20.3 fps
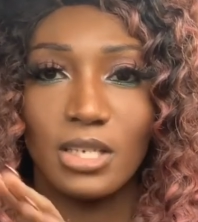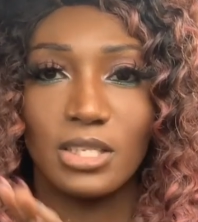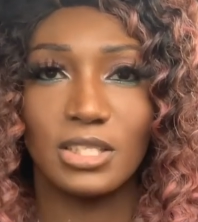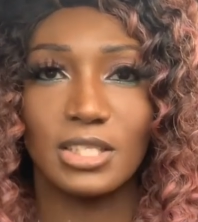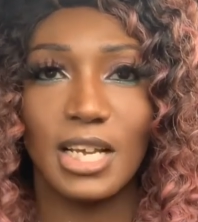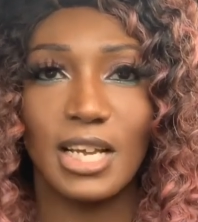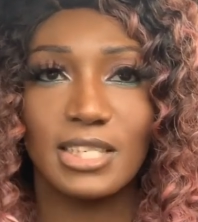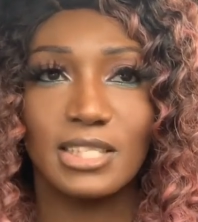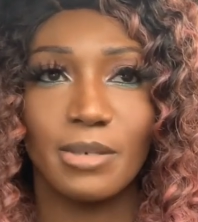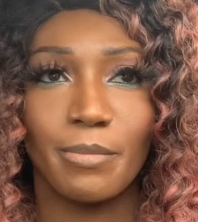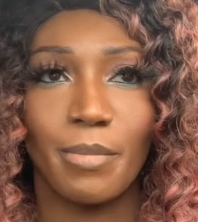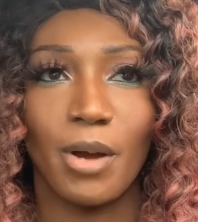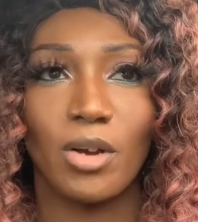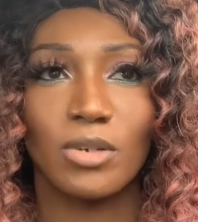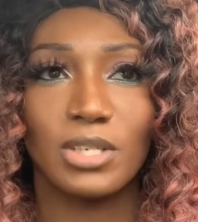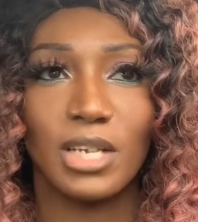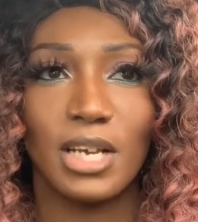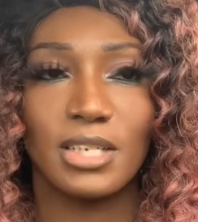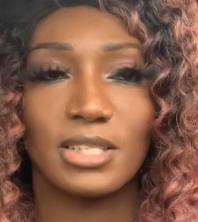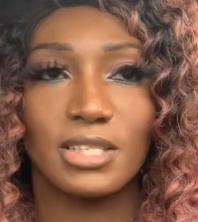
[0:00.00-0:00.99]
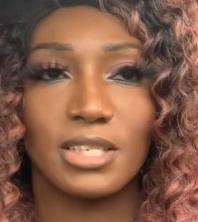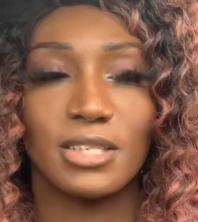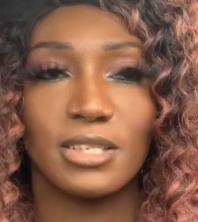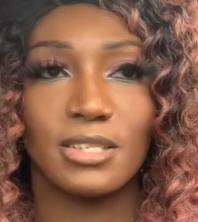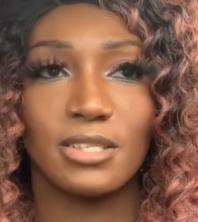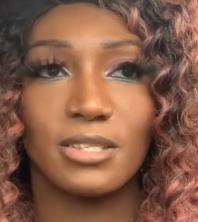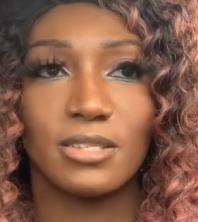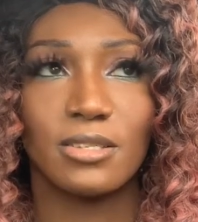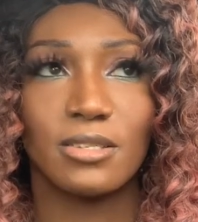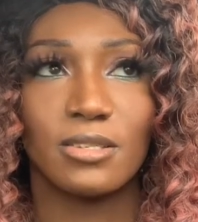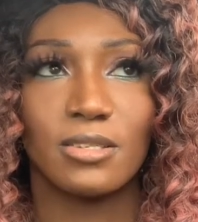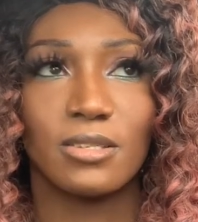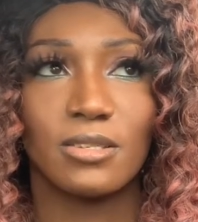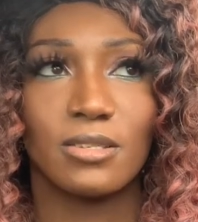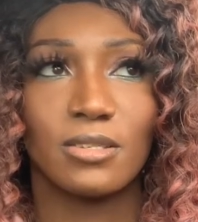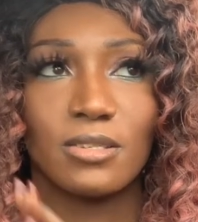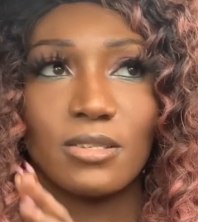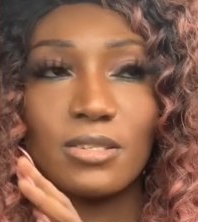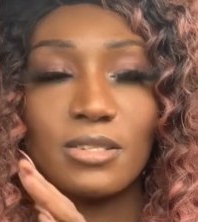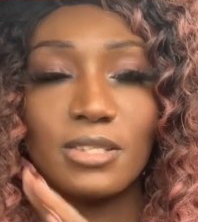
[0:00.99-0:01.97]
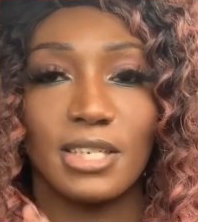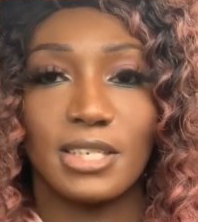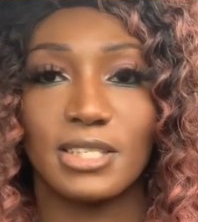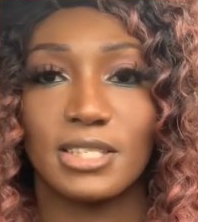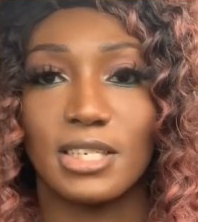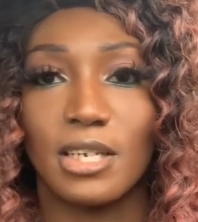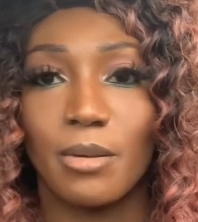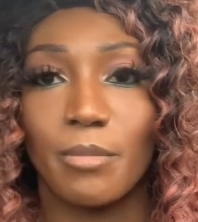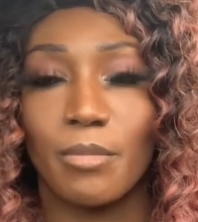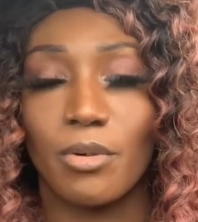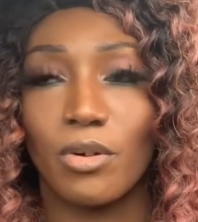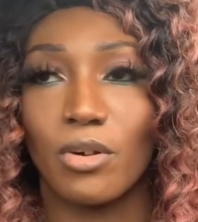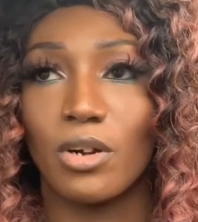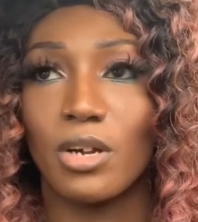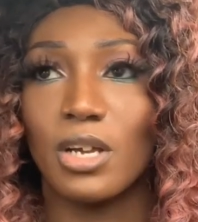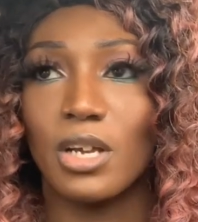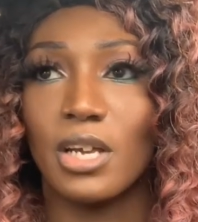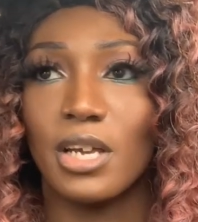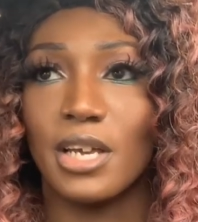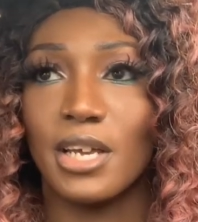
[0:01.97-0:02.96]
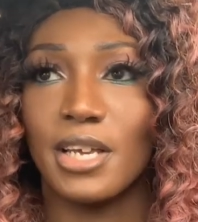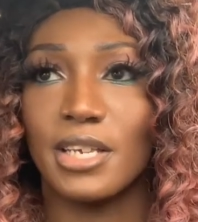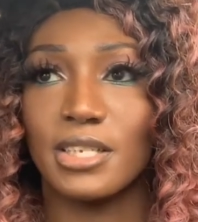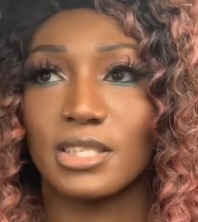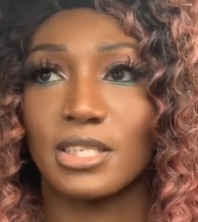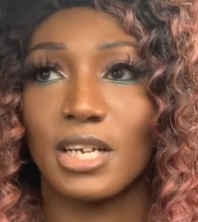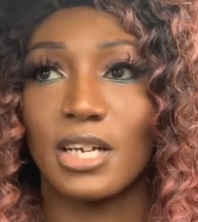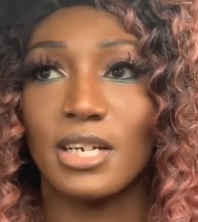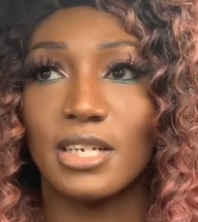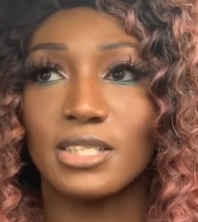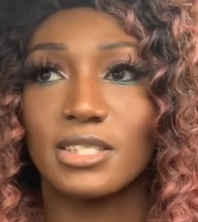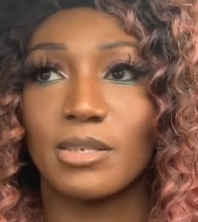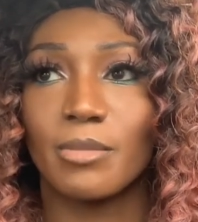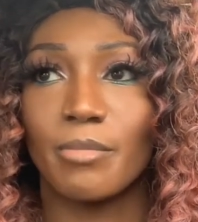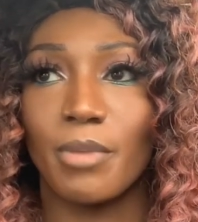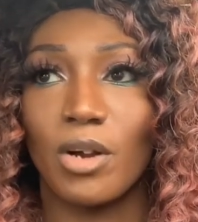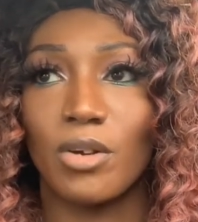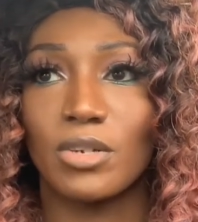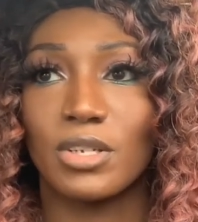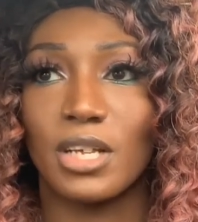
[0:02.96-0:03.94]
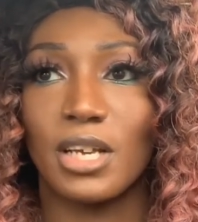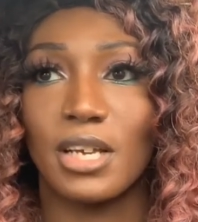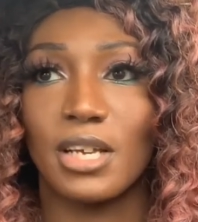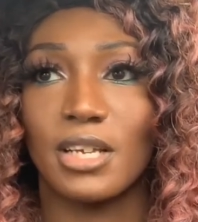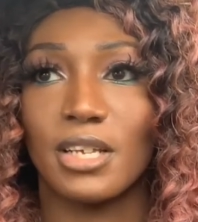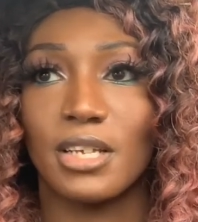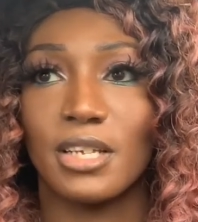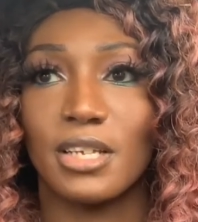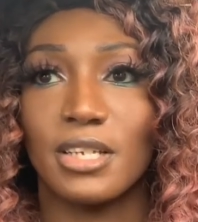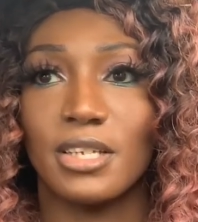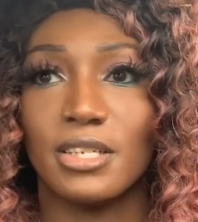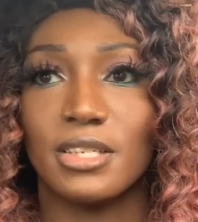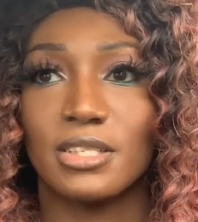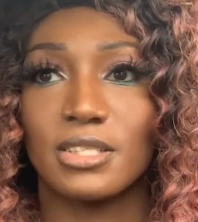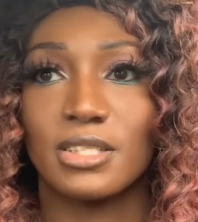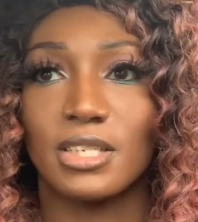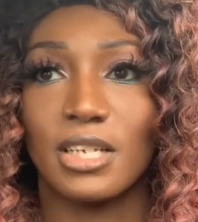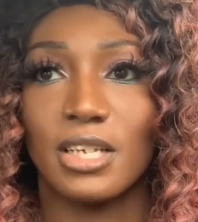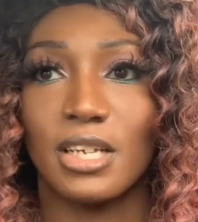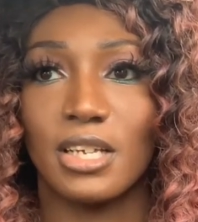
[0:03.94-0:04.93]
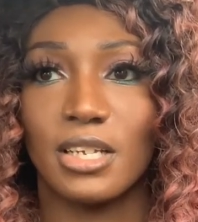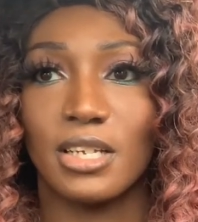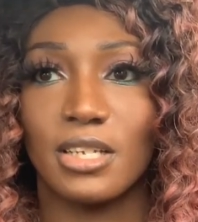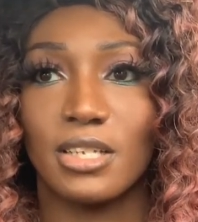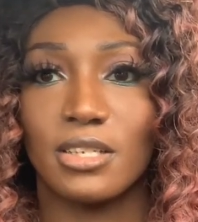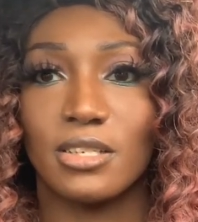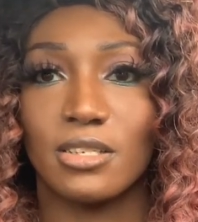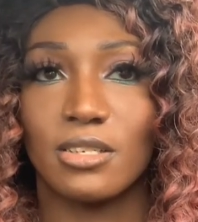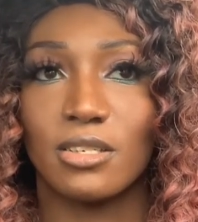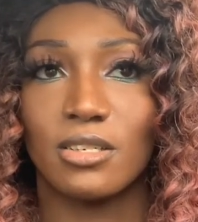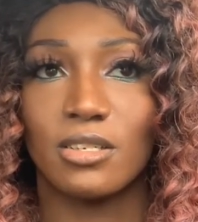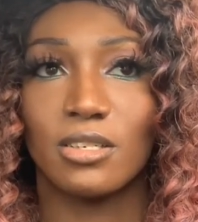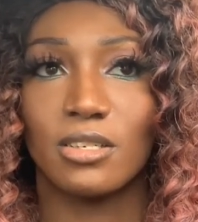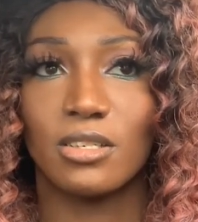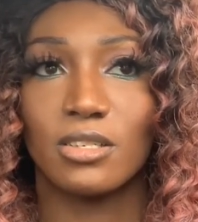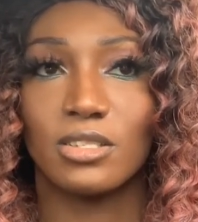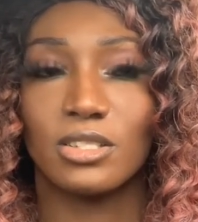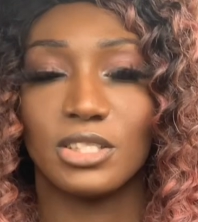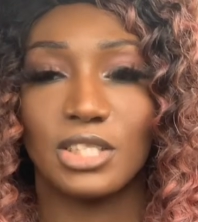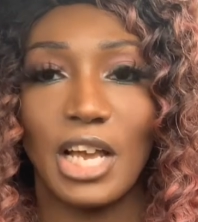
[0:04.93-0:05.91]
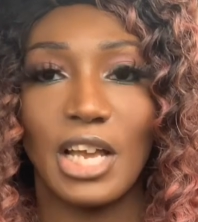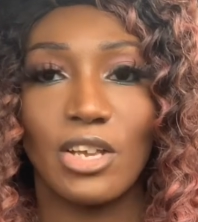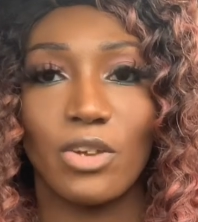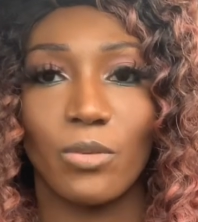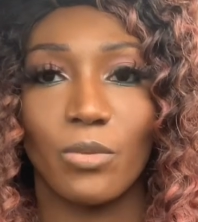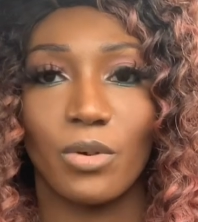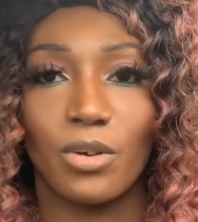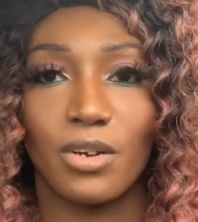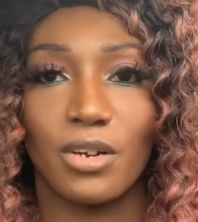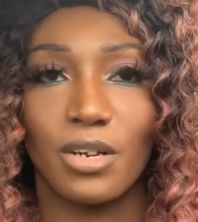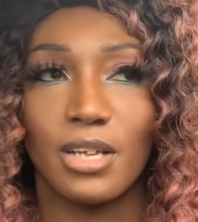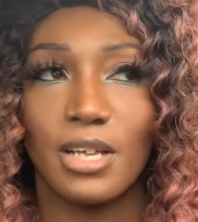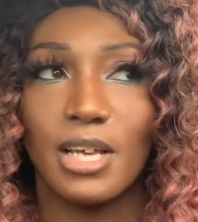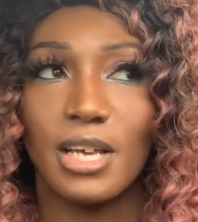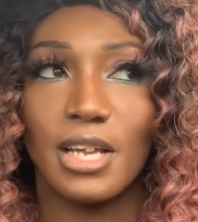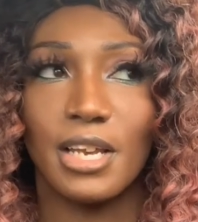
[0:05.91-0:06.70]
Jaxon birthday is in December his cousin birthday is in January.